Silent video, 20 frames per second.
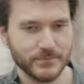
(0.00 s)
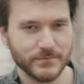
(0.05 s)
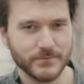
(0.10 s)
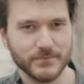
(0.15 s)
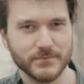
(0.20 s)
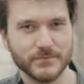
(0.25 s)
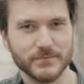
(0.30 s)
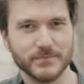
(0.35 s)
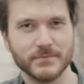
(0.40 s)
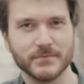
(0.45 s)

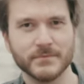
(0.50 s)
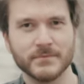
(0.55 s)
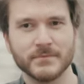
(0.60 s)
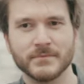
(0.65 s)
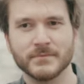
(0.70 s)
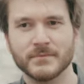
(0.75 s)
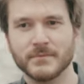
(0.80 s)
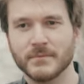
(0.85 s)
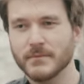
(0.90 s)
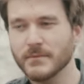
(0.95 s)

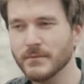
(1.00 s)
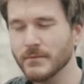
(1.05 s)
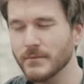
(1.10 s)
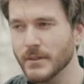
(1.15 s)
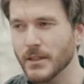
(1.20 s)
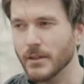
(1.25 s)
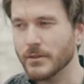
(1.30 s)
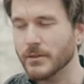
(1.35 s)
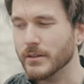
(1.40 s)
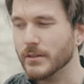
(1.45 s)

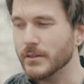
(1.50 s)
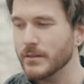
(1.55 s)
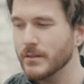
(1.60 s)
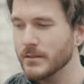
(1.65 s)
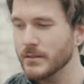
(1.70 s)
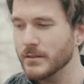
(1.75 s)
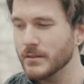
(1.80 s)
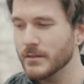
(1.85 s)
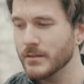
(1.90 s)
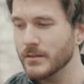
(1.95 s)

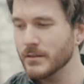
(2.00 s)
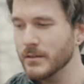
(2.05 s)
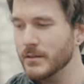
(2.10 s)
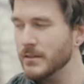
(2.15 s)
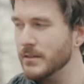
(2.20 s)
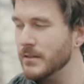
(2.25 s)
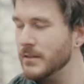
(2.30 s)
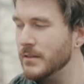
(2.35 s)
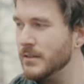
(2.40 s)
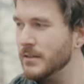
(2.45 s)

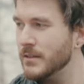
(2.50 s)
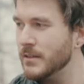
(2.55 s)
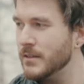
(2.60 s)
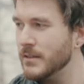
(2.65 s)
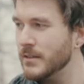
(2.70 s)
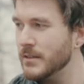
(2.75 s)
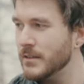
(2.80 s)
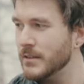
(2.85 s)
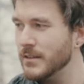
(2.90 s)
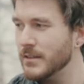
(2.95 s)

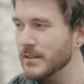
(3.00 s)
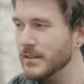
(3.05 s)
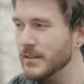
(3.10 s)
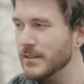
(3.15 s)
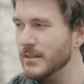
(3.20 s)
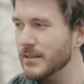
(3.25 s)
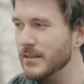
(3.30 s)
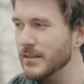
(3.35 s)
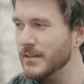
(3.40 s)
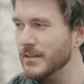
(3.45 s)

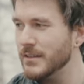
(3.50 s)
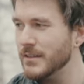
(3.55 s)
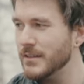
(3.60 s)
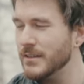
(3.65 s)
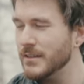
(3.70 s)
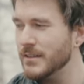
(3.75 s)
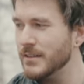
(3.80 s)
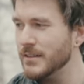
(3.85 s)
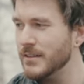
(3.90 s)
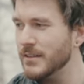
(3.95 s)

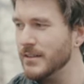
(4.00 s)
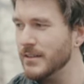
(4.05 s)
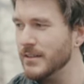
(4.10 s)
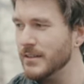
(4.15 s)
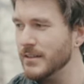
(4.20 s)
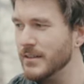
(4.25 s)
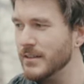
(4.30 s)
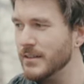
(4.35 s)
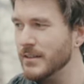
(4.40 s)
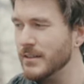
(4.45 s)

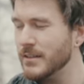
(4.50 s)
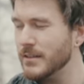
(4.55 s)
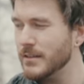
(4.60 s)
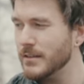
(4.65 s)
The person shown says nothing.